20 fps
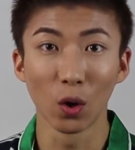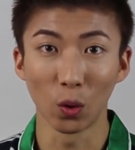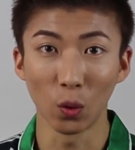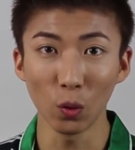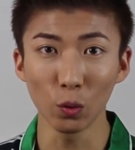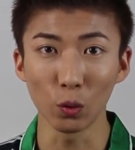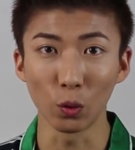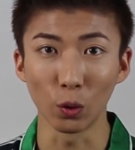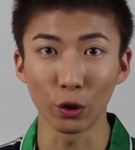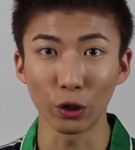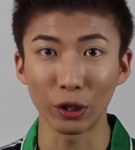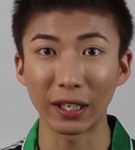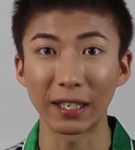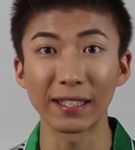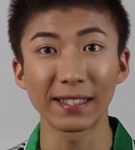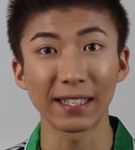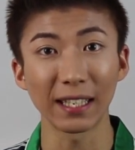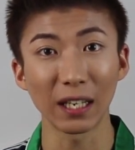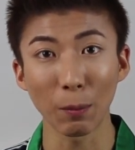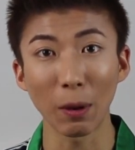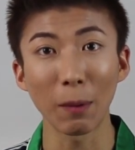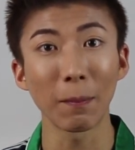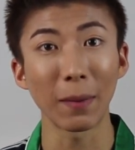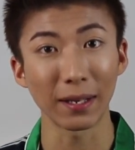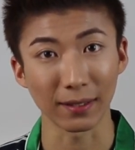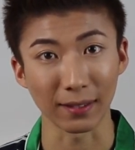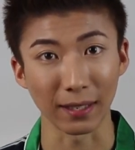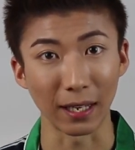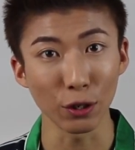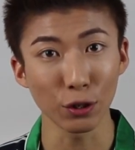Or you can send me a
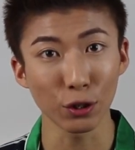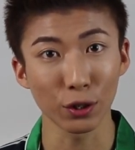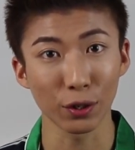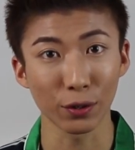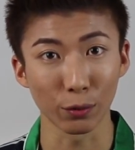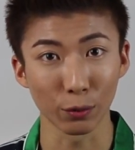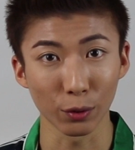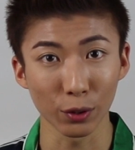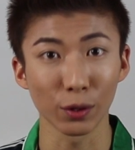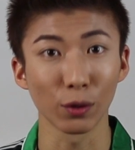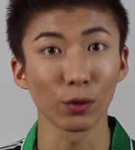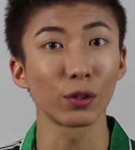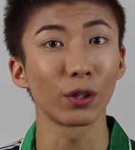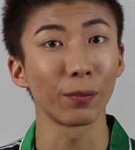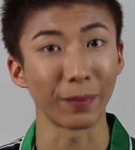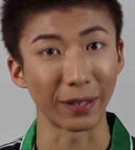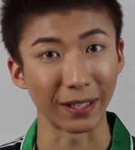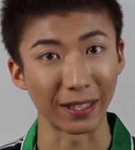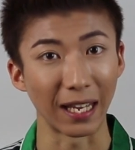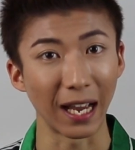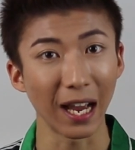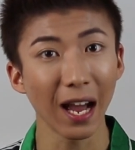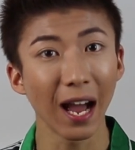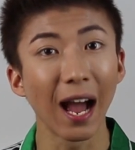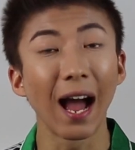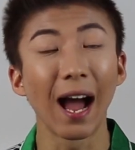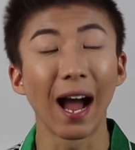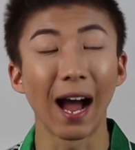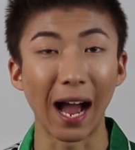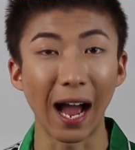message through social media.
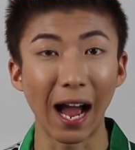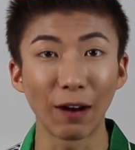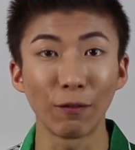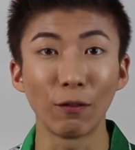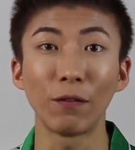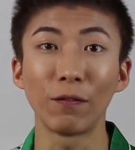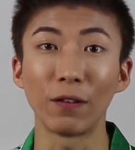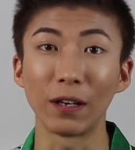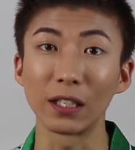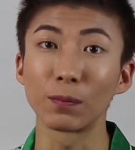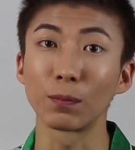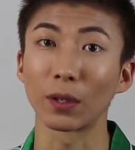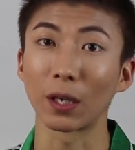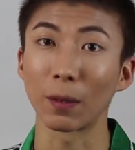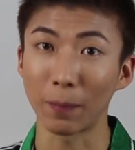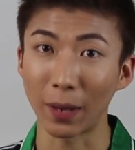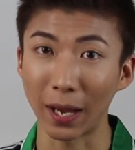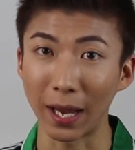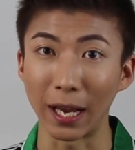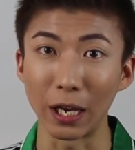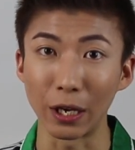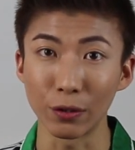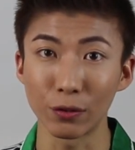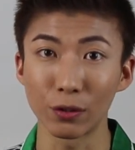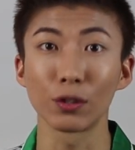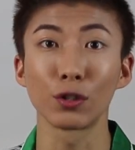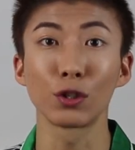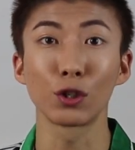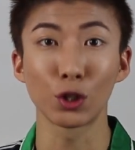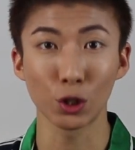I have a Facebook
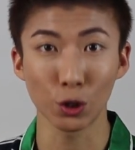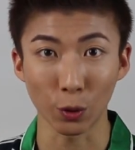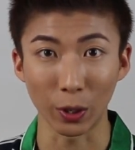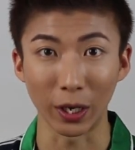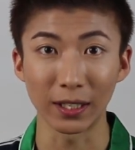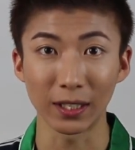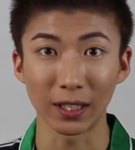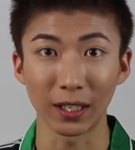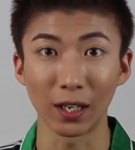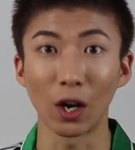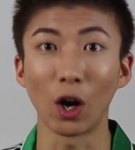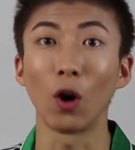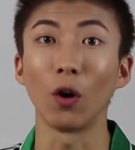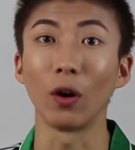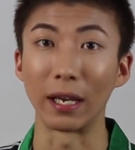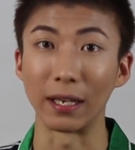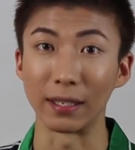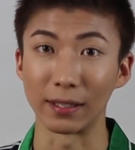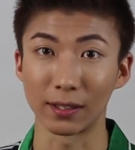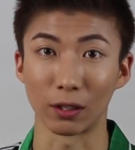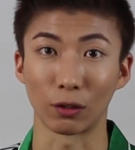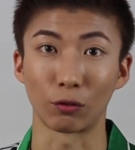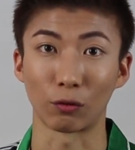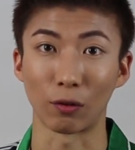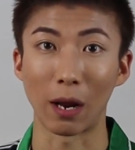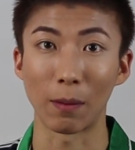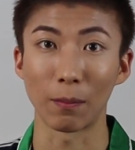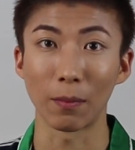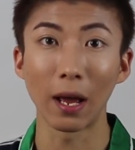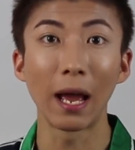page, Twitter or
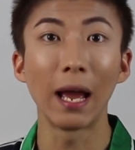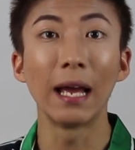Instagram.